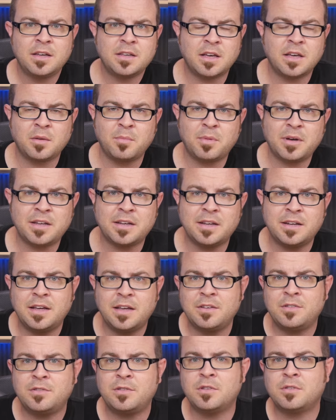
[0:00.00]
Gigabyte, and
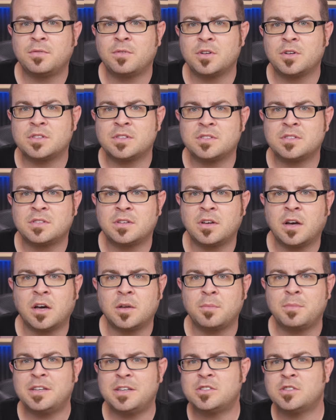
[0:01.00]
Asus versions
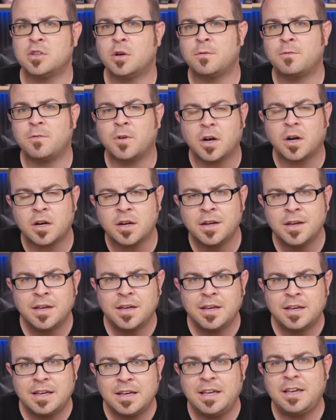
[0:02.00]
on me so far.
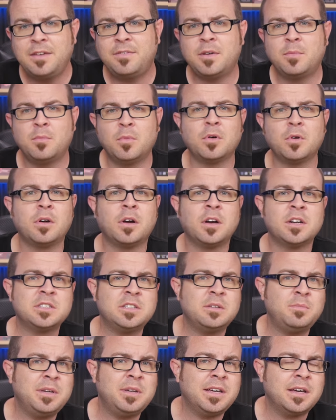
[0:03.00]
Even more R
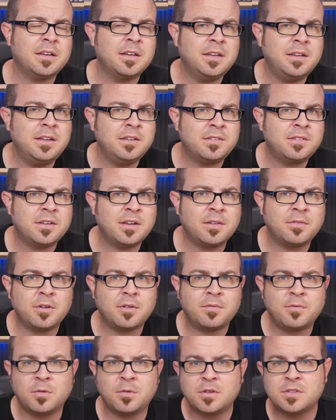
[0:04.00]
G B L E Ds than ever,
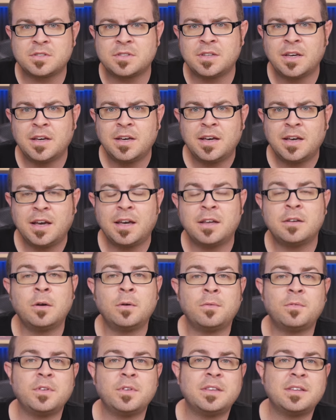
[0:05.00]
of course, and
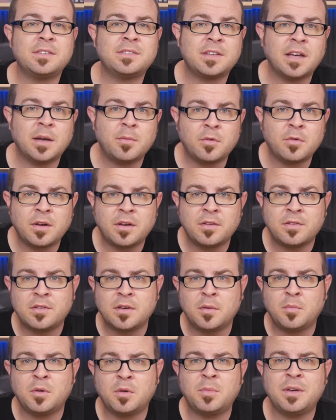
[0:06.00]
hopefully this time around
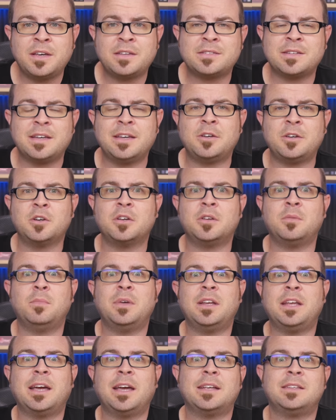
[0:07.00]
someone makes a good
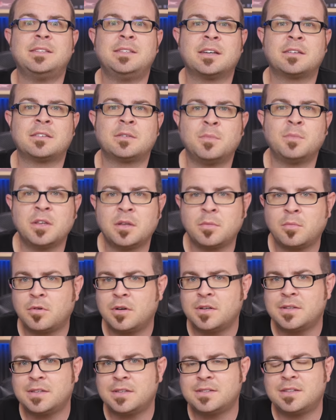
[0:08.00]
mini I T X
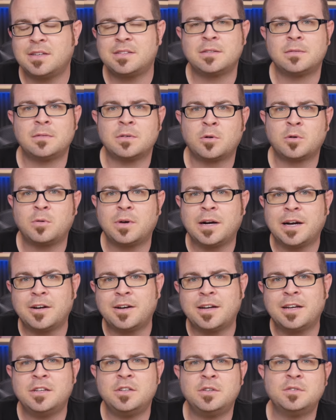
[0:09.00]
motherboard that doesn't require
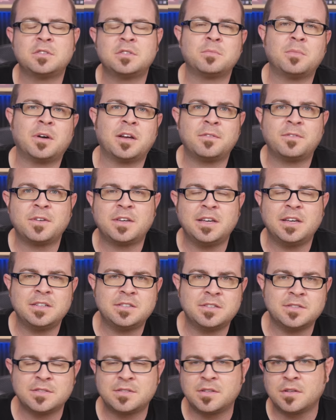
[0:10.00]
end-user
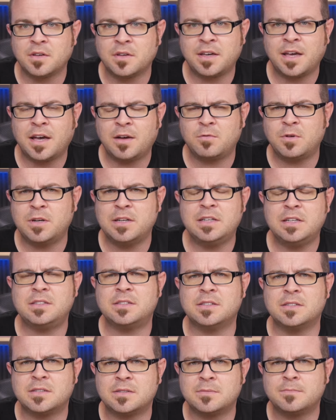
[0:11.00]
modifications to look halfway
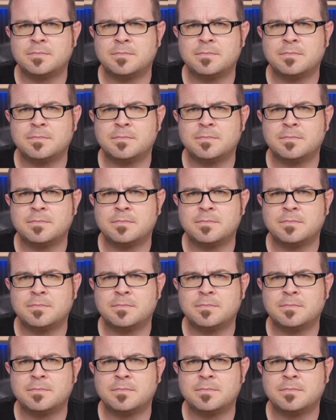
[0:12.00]
decent.